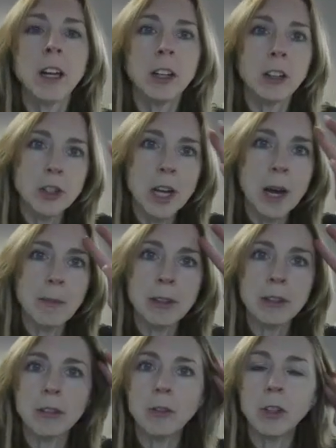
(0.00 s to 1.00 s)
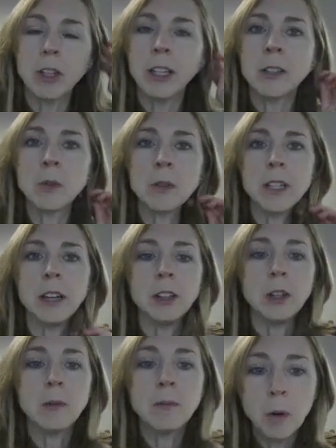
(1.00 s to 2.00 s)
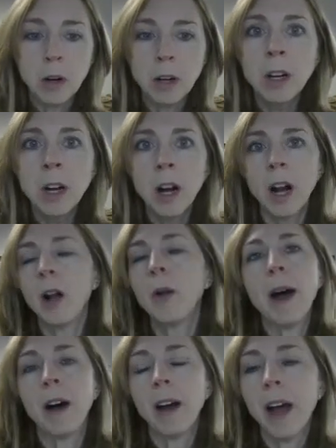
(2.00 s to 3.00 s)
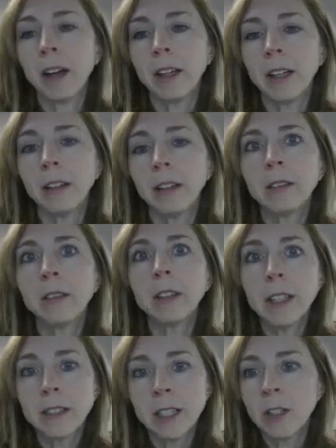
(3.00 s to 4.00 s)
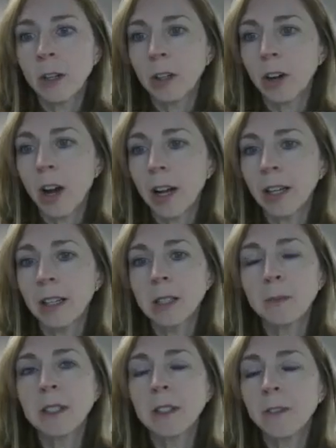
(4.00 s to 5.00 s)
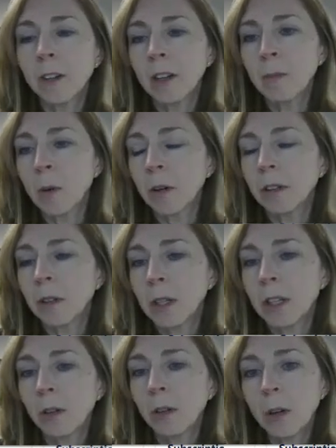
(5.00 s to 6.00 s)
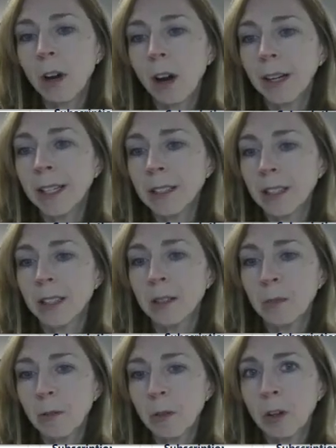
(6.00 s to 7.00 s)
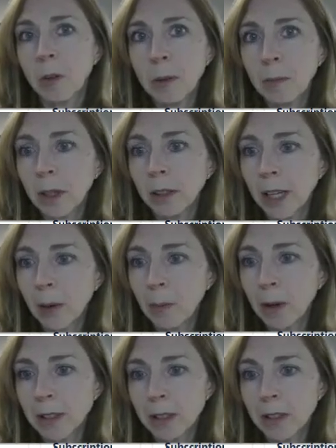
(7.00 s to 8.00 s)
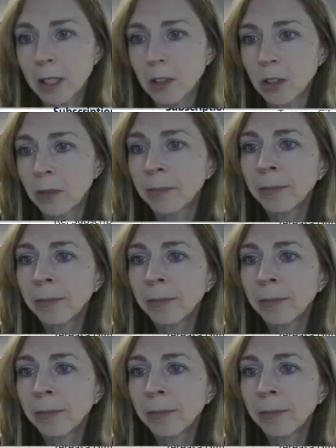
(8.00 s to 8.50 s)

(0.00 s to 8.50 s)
Your chapter readings will tell you more about how to get to know your audience, but it's very important that we know who our audience is before we build that presentation.